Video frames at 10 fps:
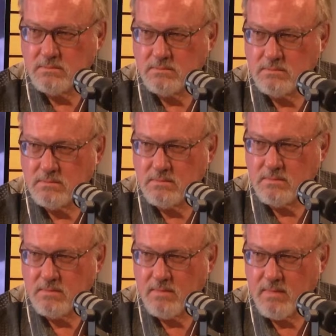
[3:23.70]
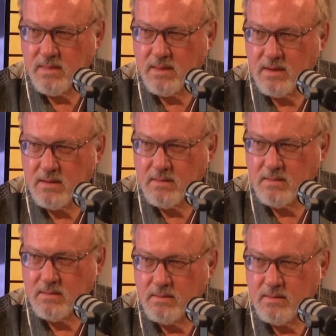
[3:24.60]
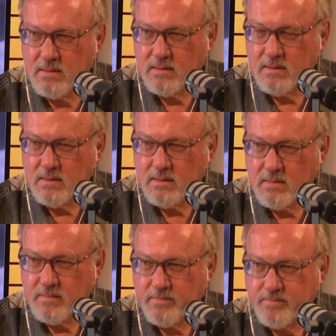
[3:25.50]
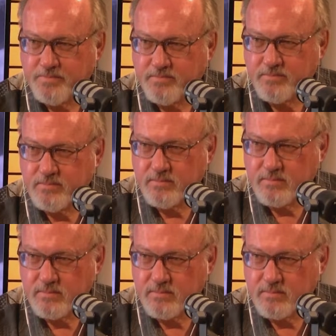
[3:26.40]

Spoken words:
to. He lives with a family